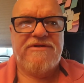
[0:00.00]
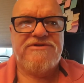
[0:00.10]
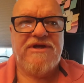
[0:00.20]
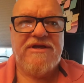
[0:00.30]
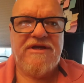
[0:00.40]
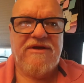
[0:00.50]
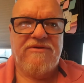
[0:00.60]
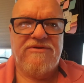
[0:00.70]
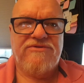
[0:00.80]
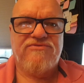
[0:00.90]
Check it
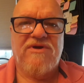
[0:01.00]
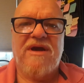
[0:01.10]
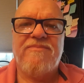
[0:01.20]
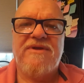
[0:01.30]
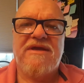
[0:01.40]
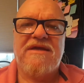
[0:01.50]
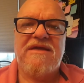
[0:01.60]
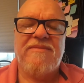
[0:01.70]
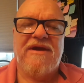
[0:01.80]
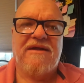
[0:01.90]
out. Drop me an
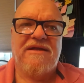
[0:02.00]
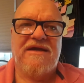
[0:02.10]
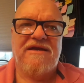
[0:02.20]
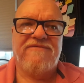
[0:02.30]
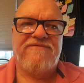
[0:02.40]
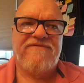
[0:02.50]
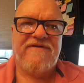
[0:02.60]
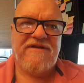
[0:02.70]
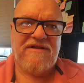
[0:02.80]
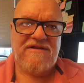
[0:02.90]
email at
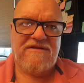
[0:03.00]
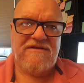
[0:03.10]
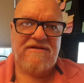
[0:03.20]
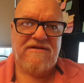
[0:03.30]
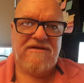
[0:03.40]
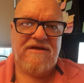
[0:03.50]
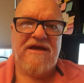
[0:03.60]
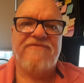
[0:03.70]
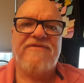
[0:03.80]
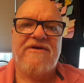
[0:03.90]

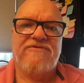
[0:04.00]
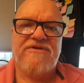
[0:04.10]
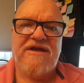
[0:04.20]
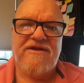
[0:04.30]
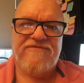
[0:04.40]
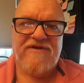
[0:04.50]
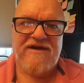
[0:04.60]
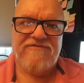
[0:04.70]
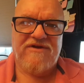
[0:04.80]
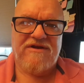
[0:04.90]

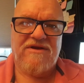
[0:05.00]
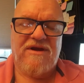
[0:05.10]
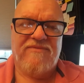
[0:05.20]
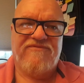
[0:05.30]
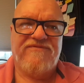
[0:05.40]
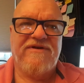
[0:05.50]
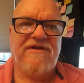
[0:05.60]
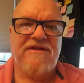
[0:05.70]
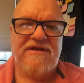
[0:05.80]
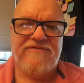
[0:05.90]
phil@foundry85.com.
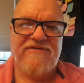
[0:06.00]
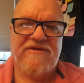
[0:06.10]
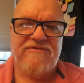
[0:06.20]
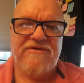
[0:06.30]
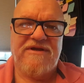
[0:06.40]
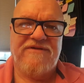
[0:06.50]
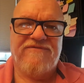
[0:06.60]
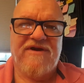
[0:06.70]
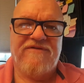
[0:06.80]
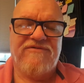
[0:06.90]

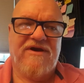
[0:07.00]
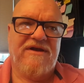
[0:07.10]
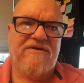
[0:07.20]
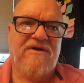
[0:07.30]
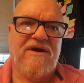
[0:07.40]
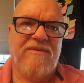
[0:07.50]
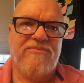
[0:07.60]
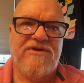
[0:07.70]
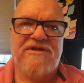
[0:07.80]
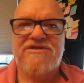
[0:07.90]

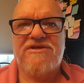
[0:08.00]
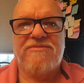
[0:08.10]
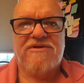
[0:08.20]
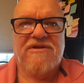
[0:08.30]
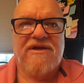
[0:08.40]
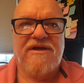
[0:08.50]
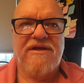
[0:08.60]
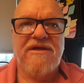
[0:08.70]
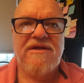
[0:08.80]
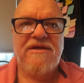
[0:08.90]
phil@foundry85.com. Put in the subject
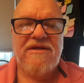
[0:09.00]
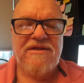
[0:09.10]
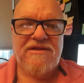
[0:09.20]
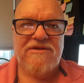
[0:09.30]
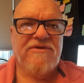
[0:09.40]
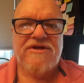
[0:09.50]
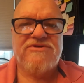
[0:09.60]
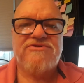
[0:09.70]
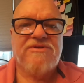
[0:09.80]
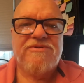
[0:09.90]
line
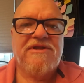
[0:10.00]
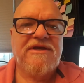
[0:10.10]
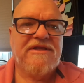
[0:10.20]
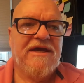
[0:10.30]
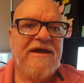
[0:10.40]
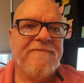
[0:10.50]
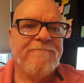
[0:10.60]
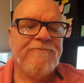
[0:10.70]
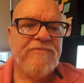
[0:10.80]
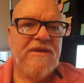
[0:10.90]
lyrics or something like that.
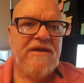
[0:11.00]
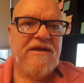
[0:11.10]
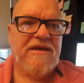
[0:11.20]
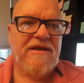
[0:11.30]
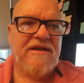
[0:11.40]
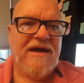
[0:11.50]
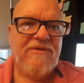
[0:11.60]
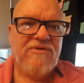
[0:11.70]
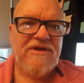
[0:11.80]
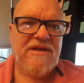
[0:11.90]
And I
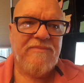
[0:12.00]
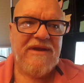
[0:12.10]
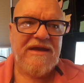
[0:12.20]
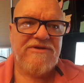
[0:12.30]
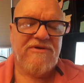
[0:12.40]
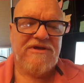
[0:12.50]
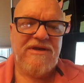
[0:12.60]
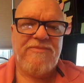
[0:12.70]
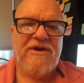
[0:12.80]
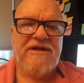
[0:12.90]
will get back to you. I'll
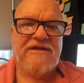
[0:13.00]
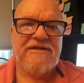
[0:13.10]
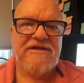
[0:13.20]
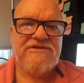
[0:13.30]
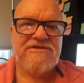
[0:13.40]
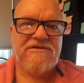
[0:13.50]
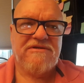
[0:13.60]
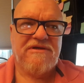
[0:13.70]
keep you on a list.